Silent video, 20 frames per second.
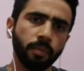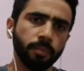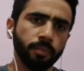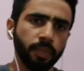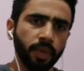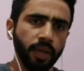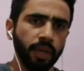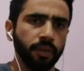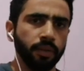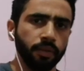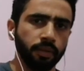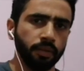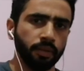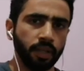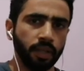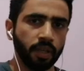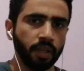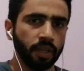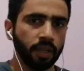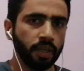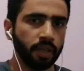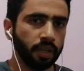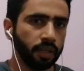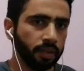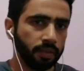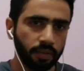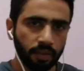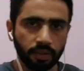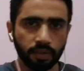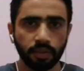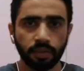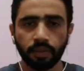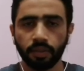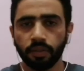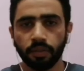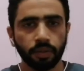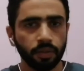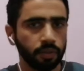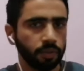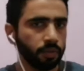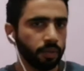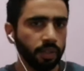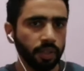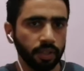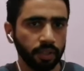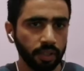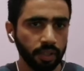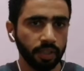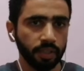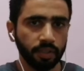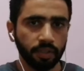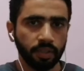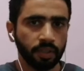method. It doesn't destroy it yet.